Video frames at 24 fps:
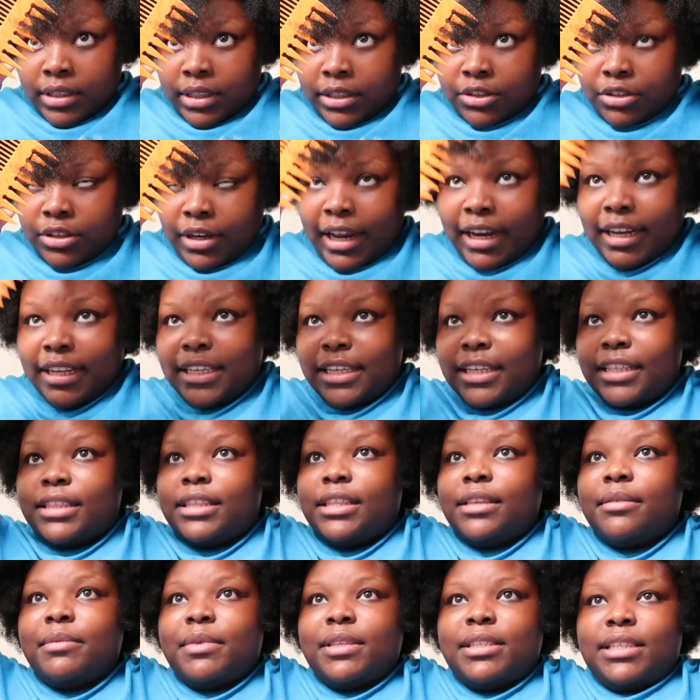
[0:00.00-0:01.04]
Try to get
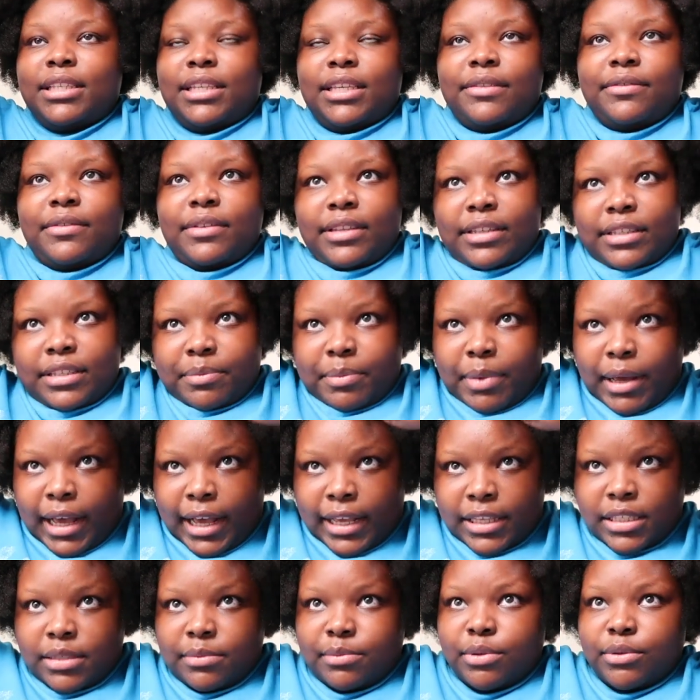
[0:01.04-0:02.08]
them as even as
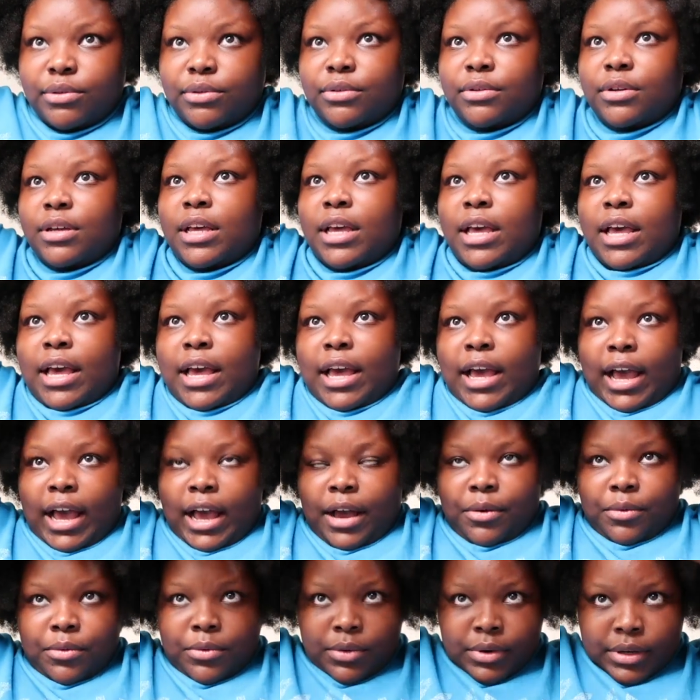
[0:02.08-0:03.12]
possible.
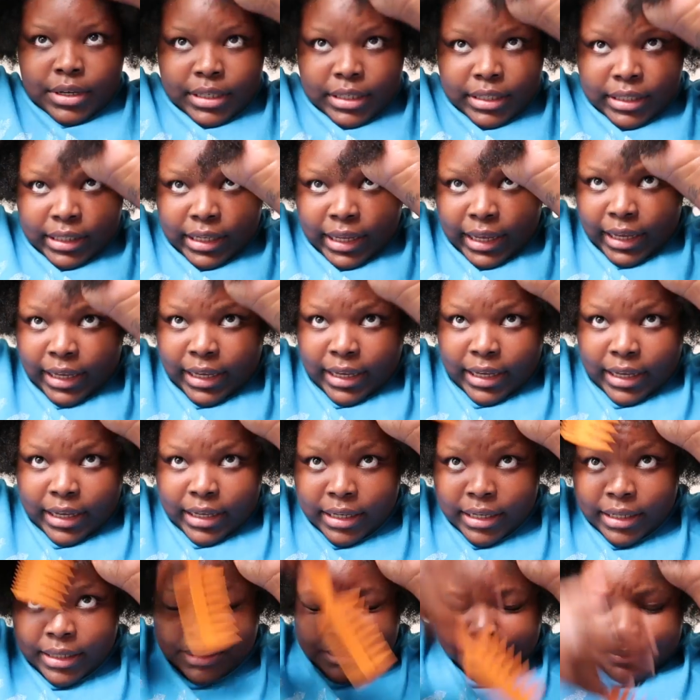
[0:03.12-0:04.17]
I want like
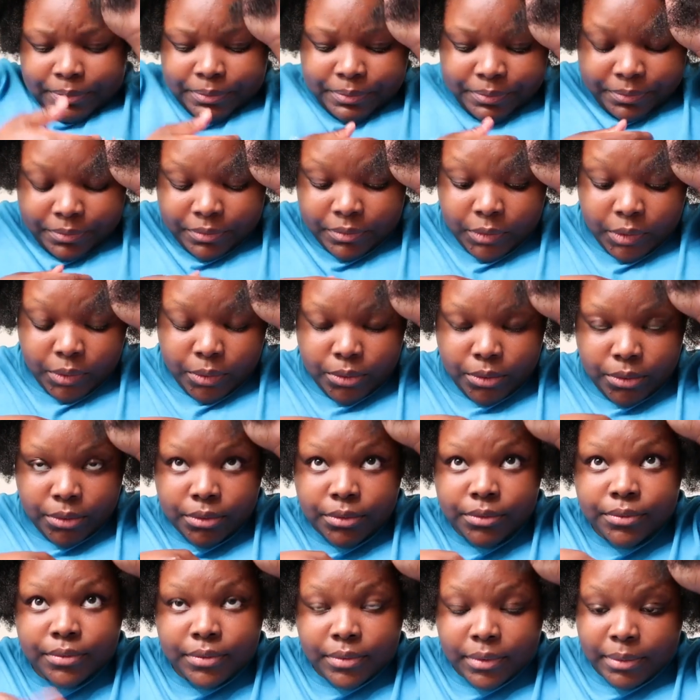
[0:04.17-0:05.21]
a
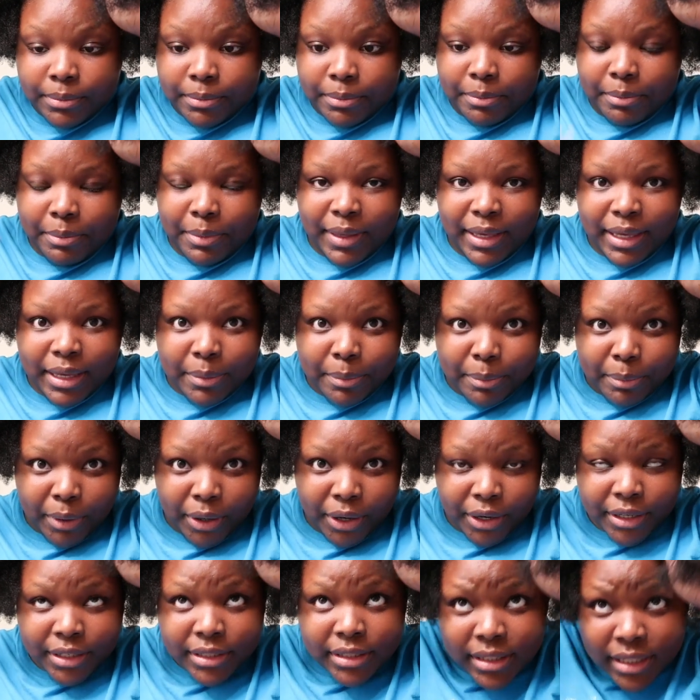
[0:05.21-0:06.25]
big
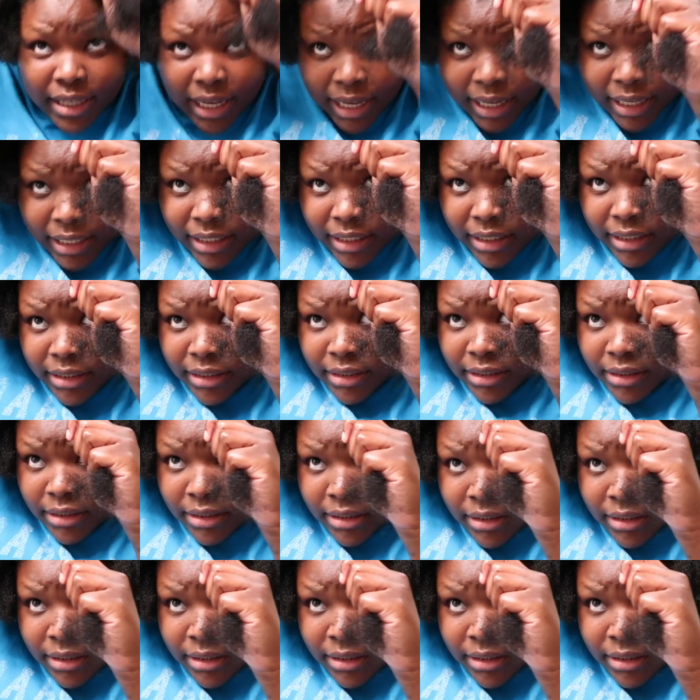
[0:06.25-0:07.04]
parts kinda.